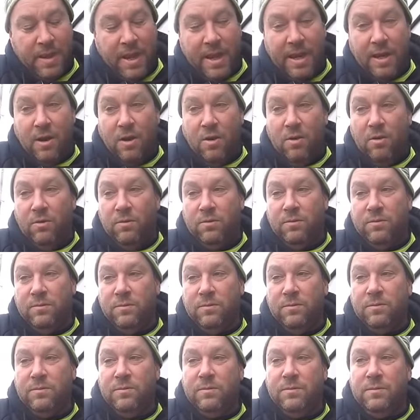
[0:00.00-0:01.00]

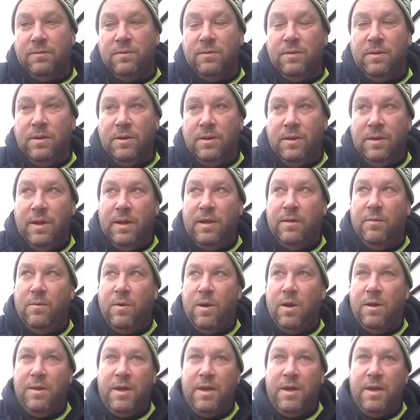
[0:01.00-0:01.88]
electricity or something? Well,